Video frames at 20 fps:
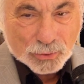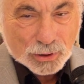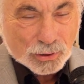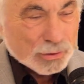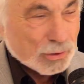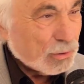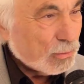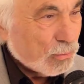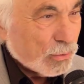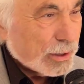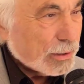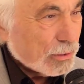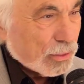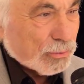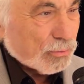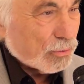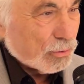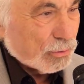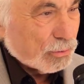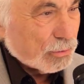we all went
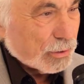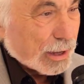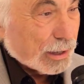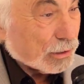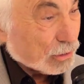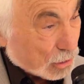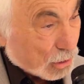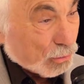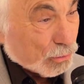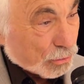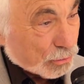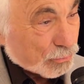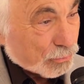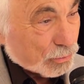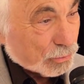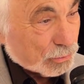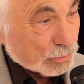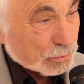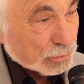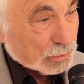through and go
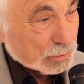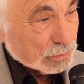through.